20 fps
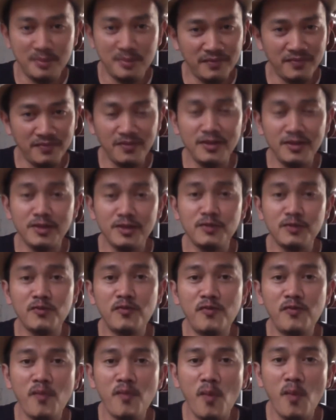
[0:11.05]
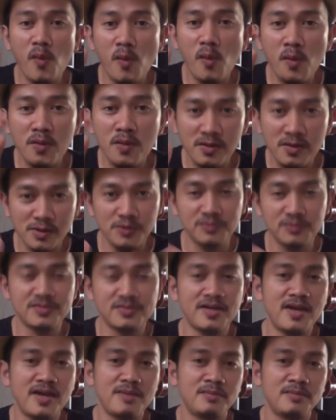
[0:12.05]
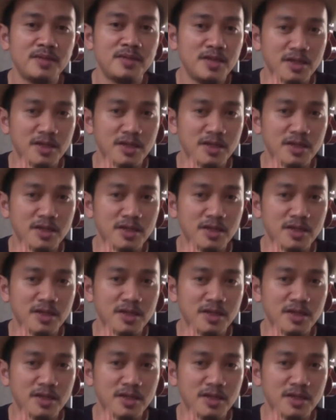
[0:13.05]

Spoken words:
and thank you for your time